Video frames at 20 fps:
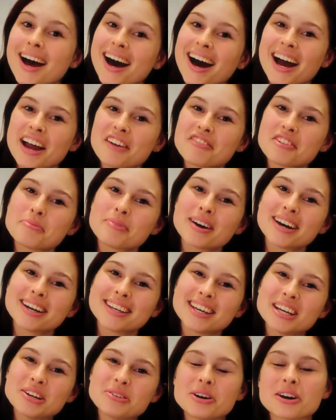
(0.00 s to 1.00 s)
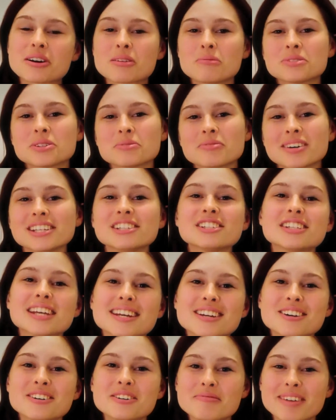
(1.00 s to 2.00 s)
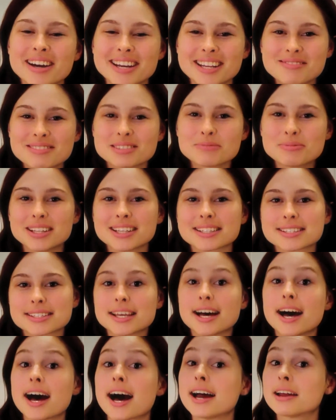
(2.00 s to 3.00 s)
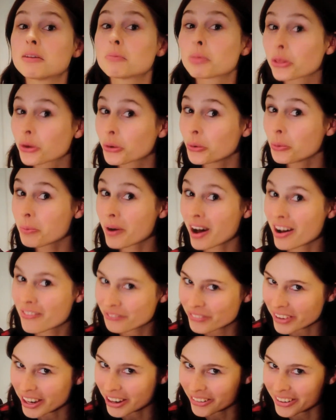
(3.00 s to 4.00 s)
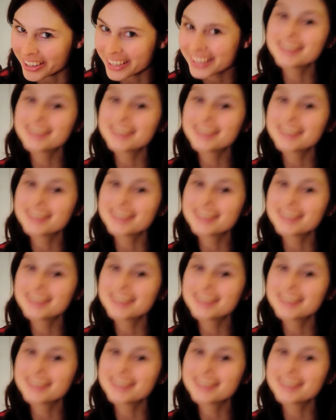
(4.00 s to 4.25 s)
Hi everybody, welcome to my channel. My name's Melissa. I'm the Coupon Fairie.